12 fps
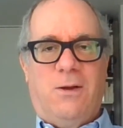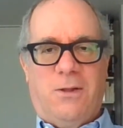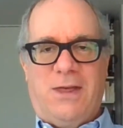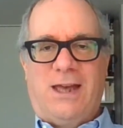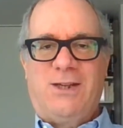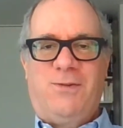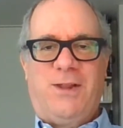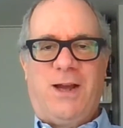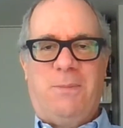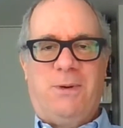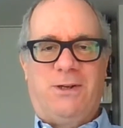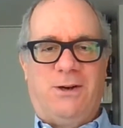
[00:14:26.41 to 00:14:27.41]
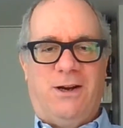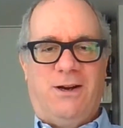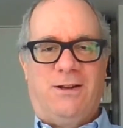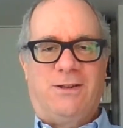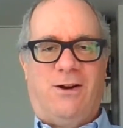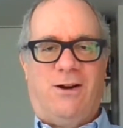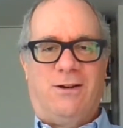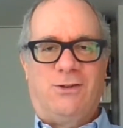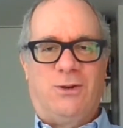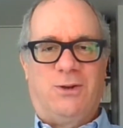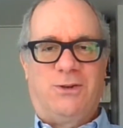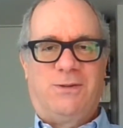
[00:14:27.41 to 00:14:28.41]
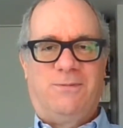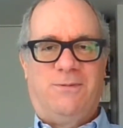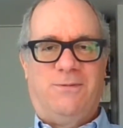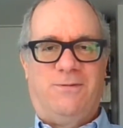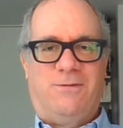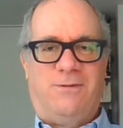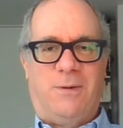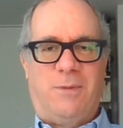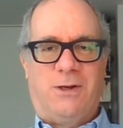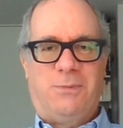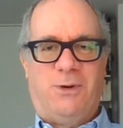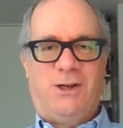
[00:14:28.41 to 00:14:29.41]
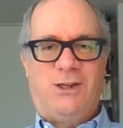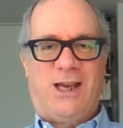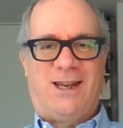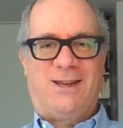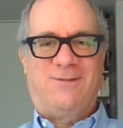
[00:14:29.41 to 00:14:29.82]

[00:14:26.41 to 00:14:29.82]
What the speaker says: Thanks for the opportunity to talk, Jules. Very much appreciate it.